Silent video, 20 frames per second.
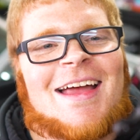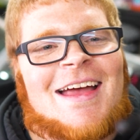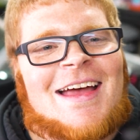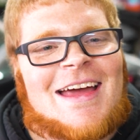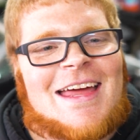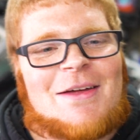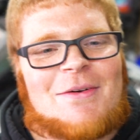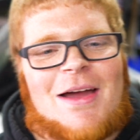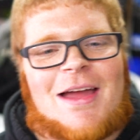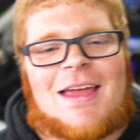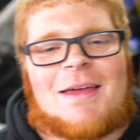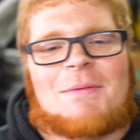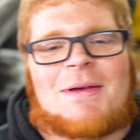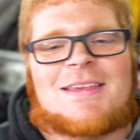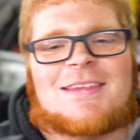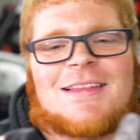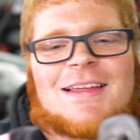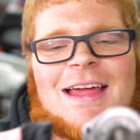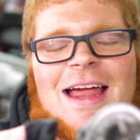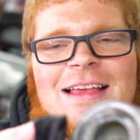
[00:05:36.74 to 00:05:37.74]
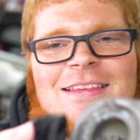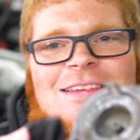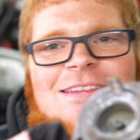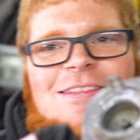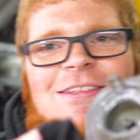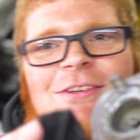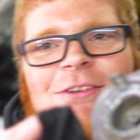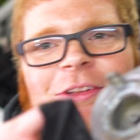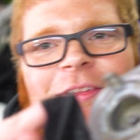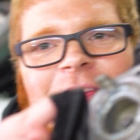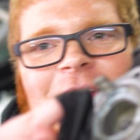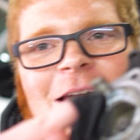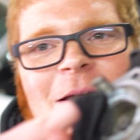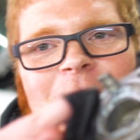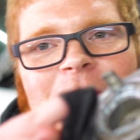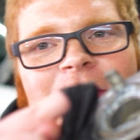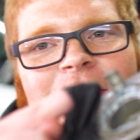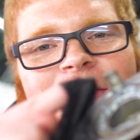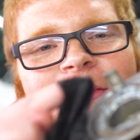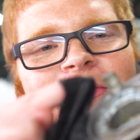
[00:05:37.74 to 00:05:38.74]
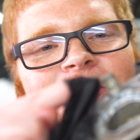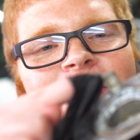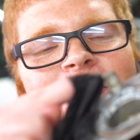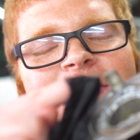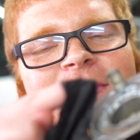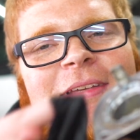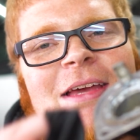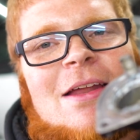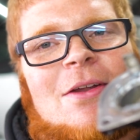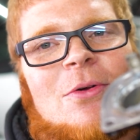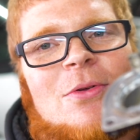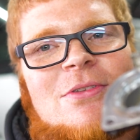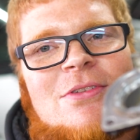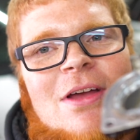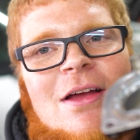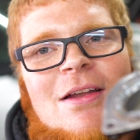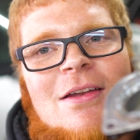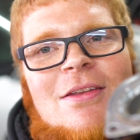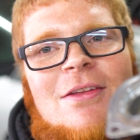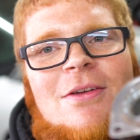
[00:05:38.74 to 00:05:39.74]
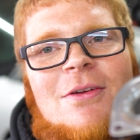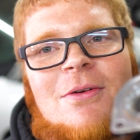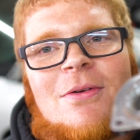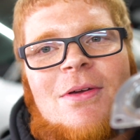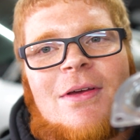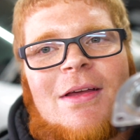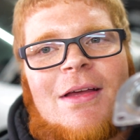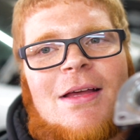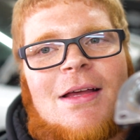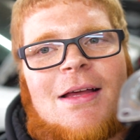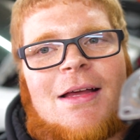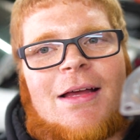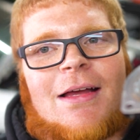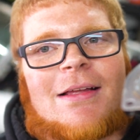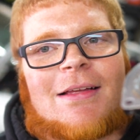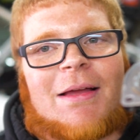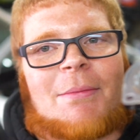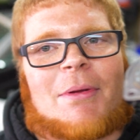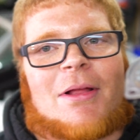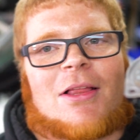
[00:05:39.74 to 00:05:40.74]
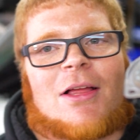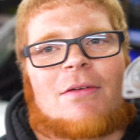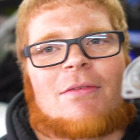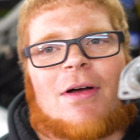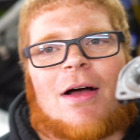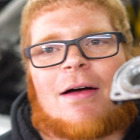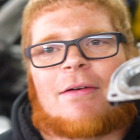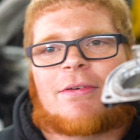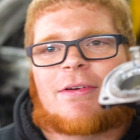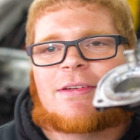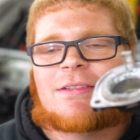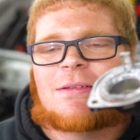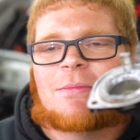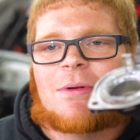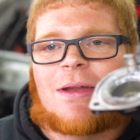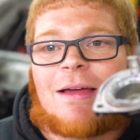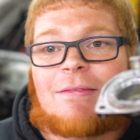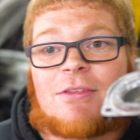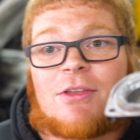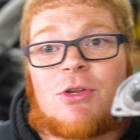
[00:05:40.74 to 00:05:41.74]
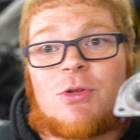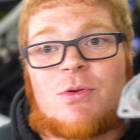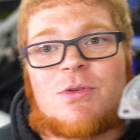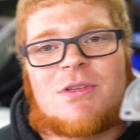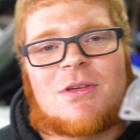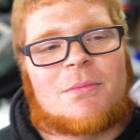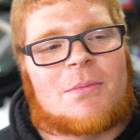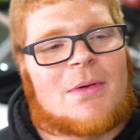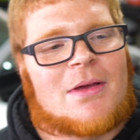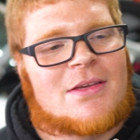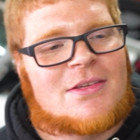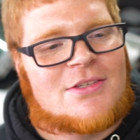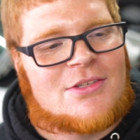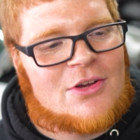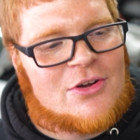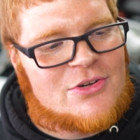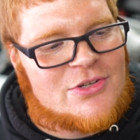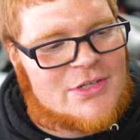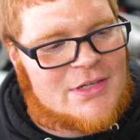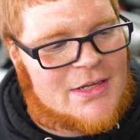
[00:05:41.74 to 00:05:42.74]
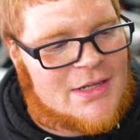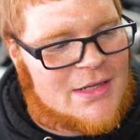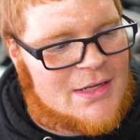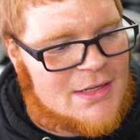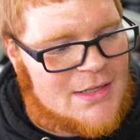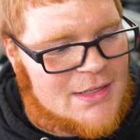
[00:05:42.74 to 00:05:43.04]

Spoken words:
Anyway, basically it has this little lip that the thermostat holds onto. I got my glove off because I'm gonna have to do some searching.